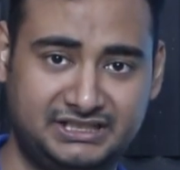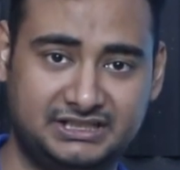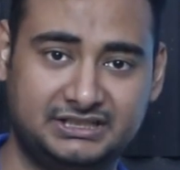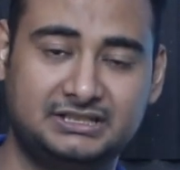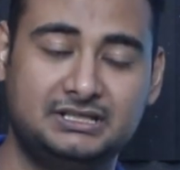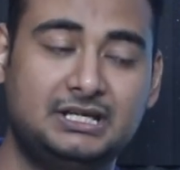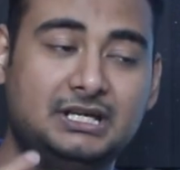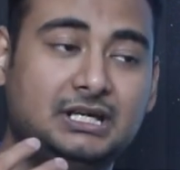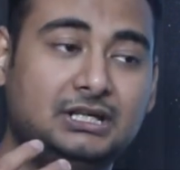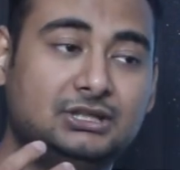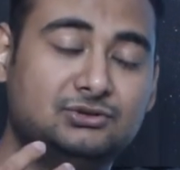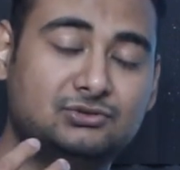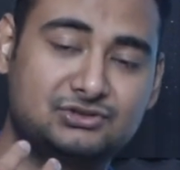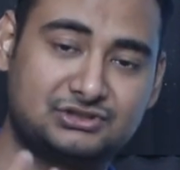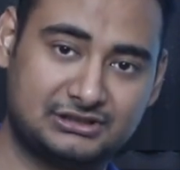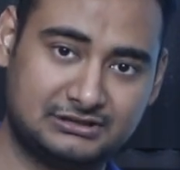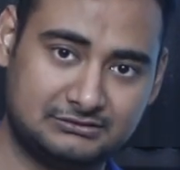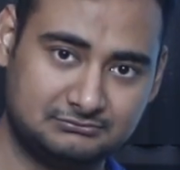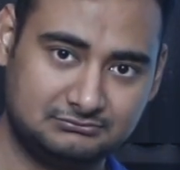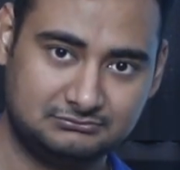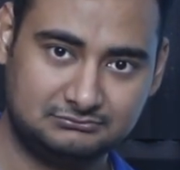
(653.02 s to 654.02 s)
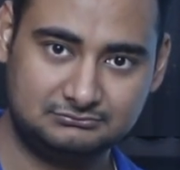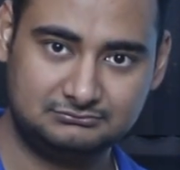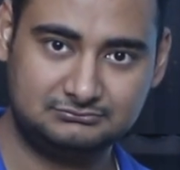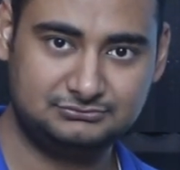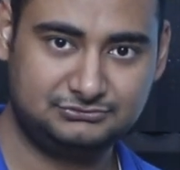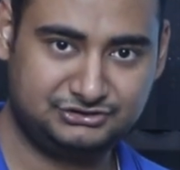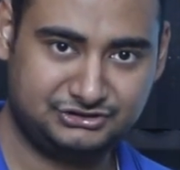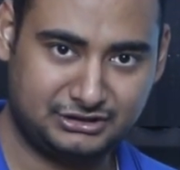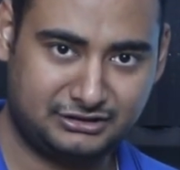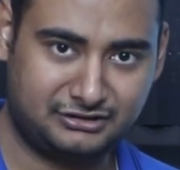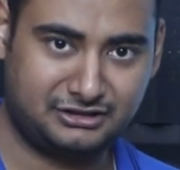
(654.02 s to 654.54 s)
meaning you just
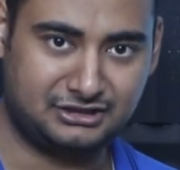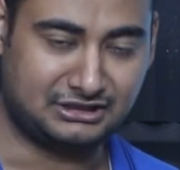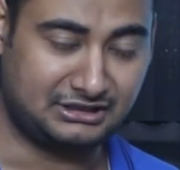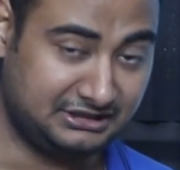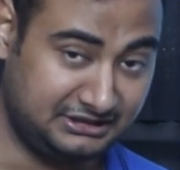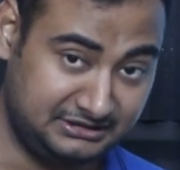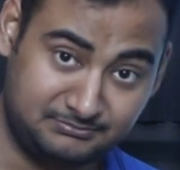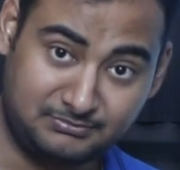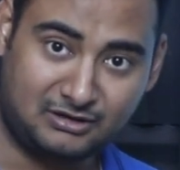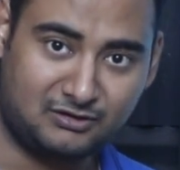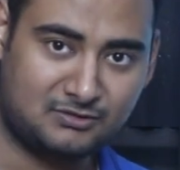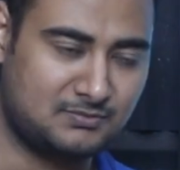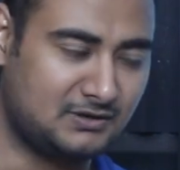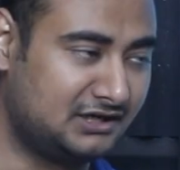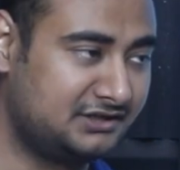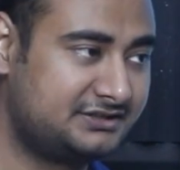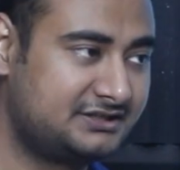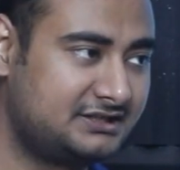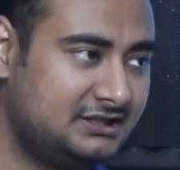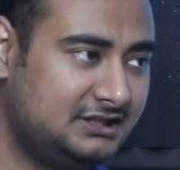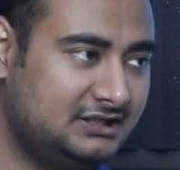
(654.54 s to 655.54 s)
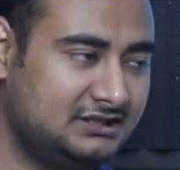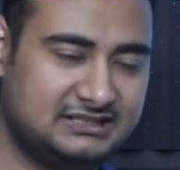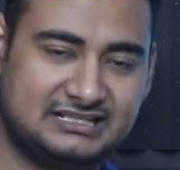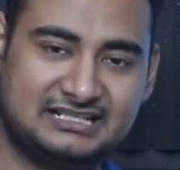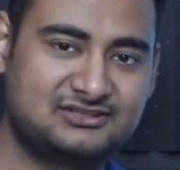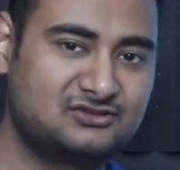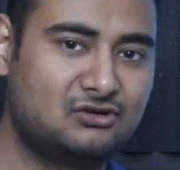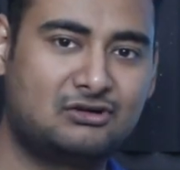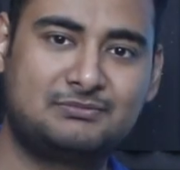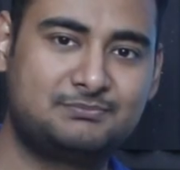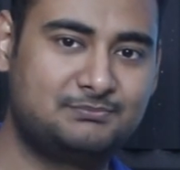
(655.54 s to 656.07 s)
generator in power plants
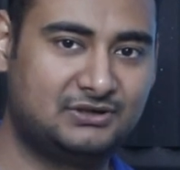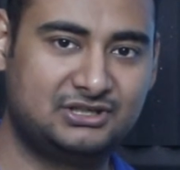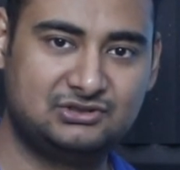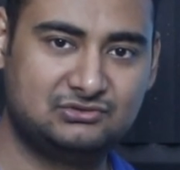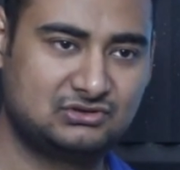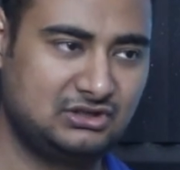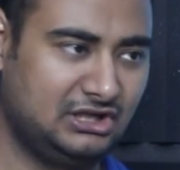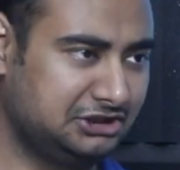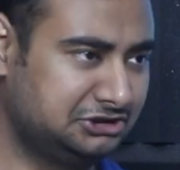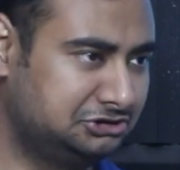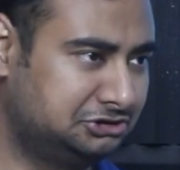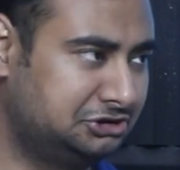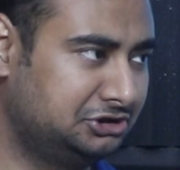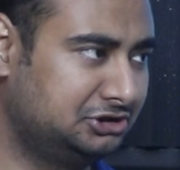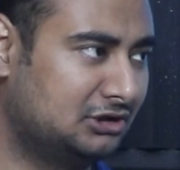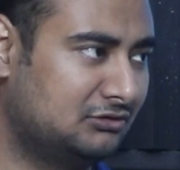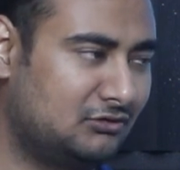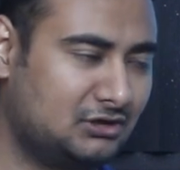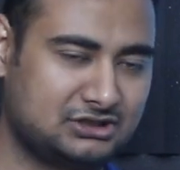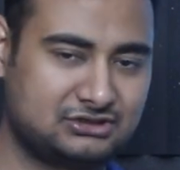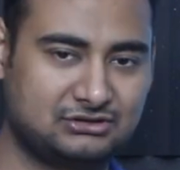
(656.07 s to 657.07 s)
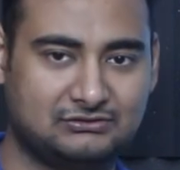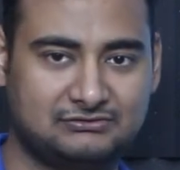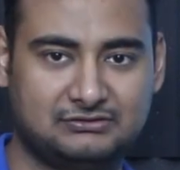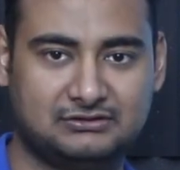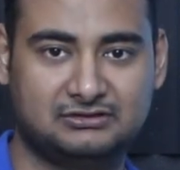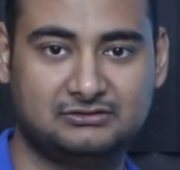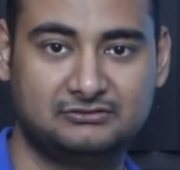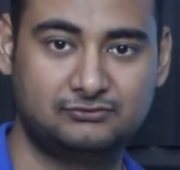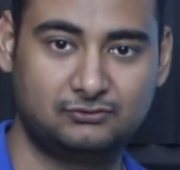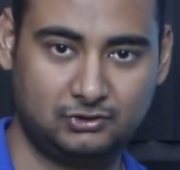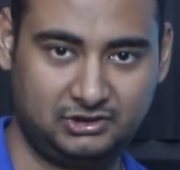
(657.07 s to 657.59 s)
does not produce like gigawatts
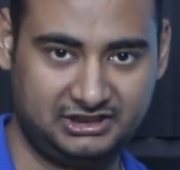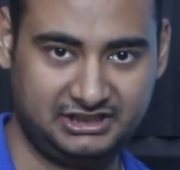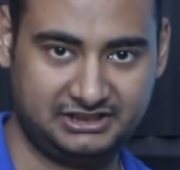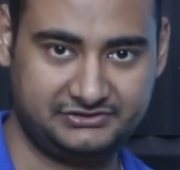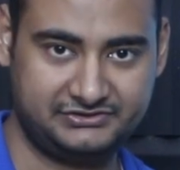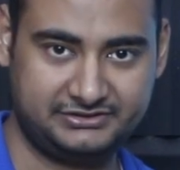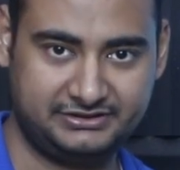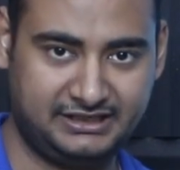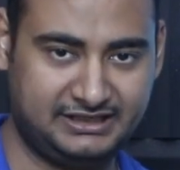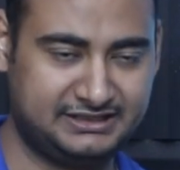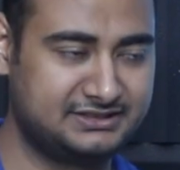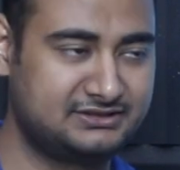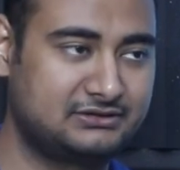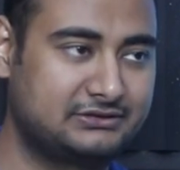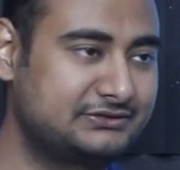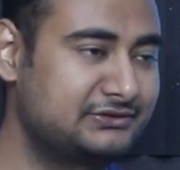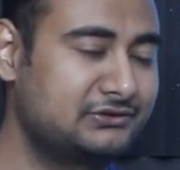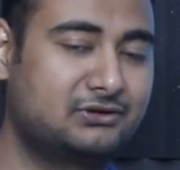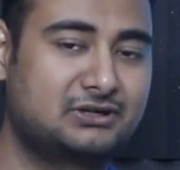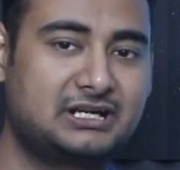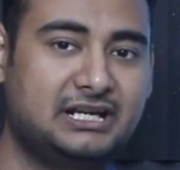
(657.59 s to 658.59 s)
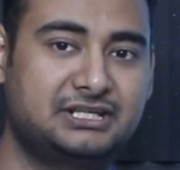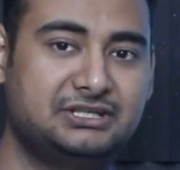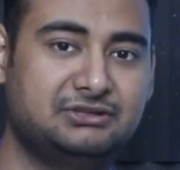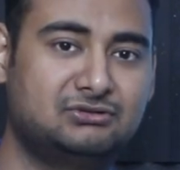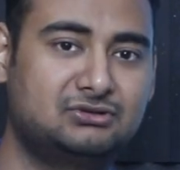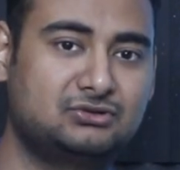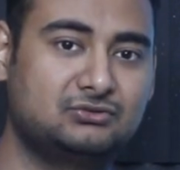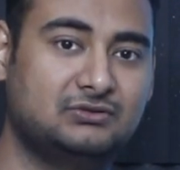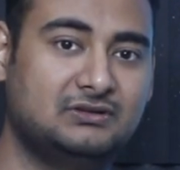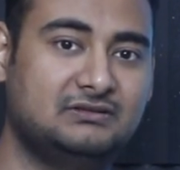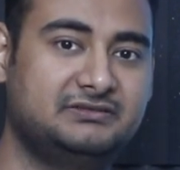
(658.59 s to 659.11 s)
of voltage. It's not like, you
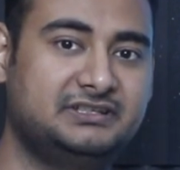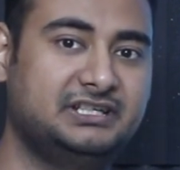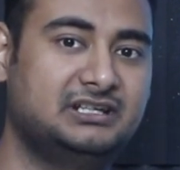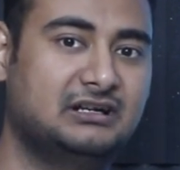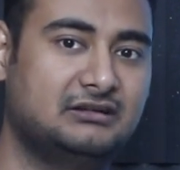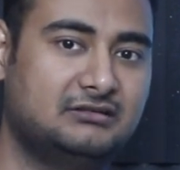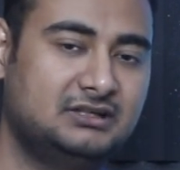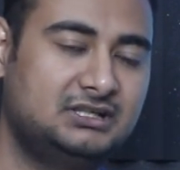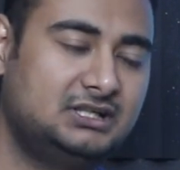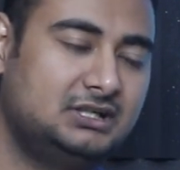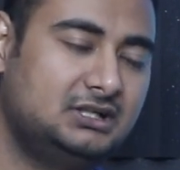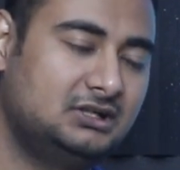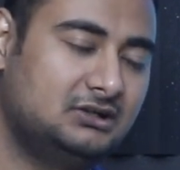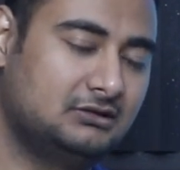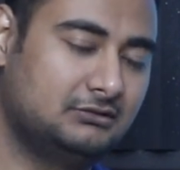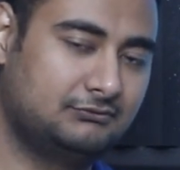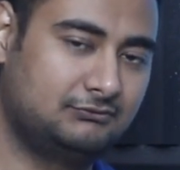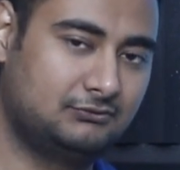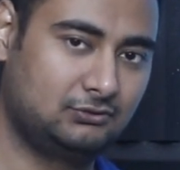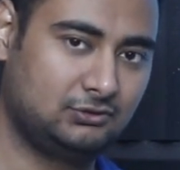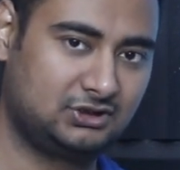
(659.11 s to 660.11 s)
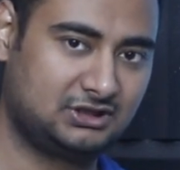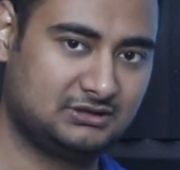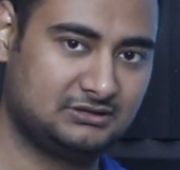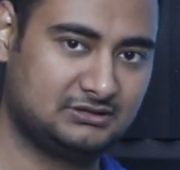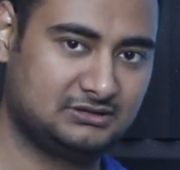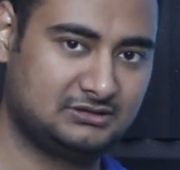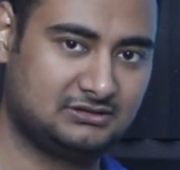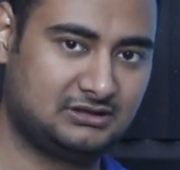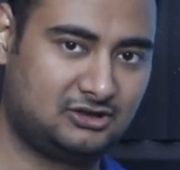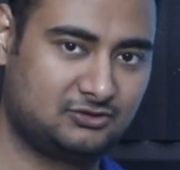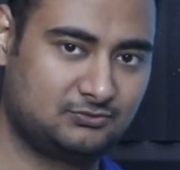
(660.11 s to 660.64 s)
know, 12 gigavolt
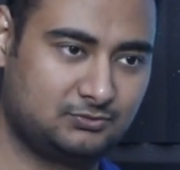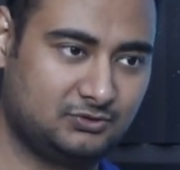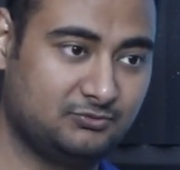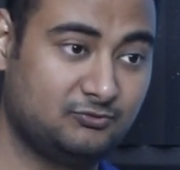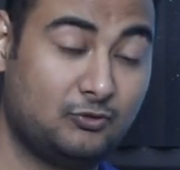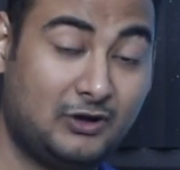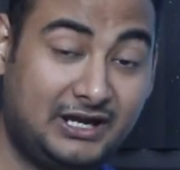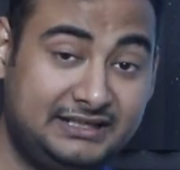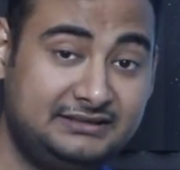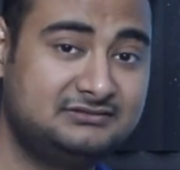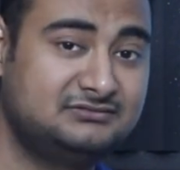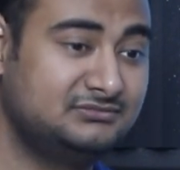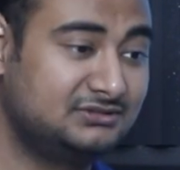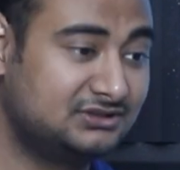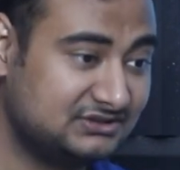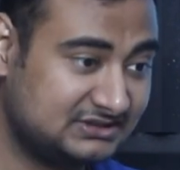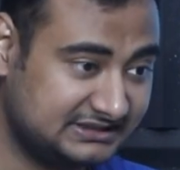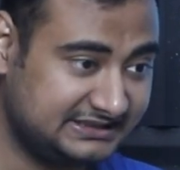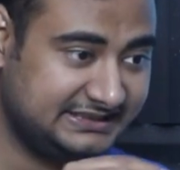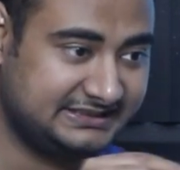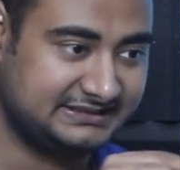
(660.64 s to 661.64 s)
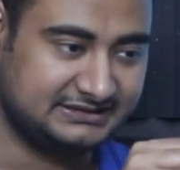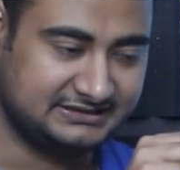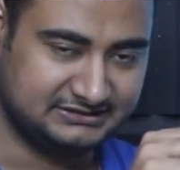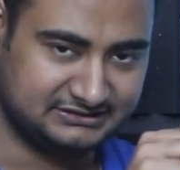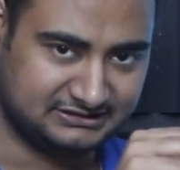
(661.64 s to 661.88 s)
output. Why? Because again,